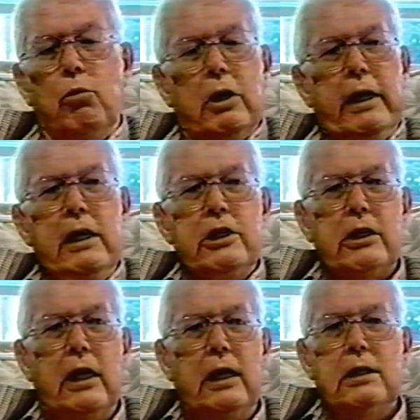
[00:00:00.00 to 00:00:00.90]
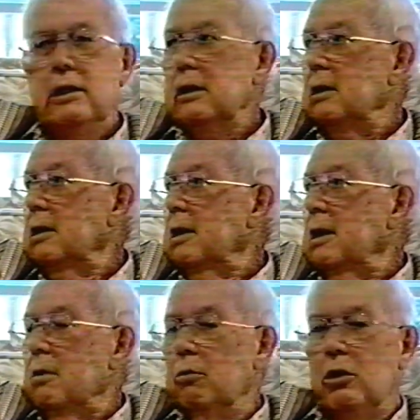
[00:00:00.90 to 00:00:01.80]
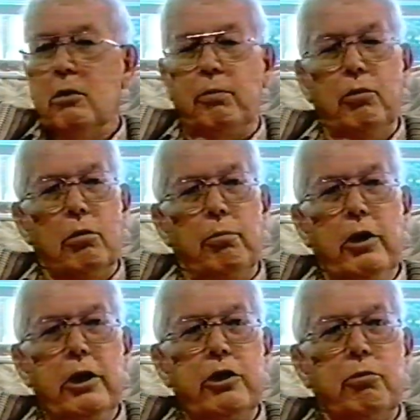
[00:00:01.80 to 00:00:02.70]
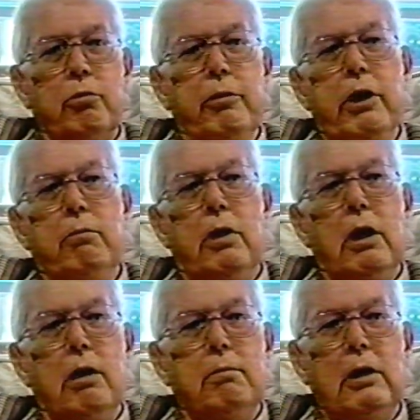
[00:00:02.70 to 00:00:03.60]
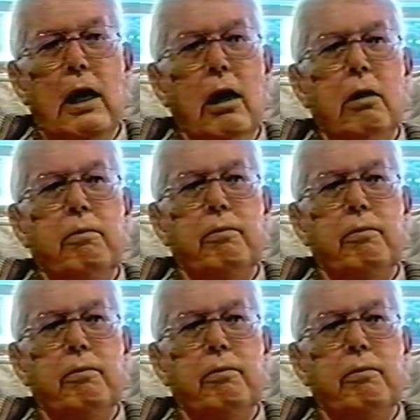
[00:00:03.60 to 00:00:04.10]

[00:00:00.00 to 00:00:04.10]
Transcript: against that. But the poor British were being bombed out of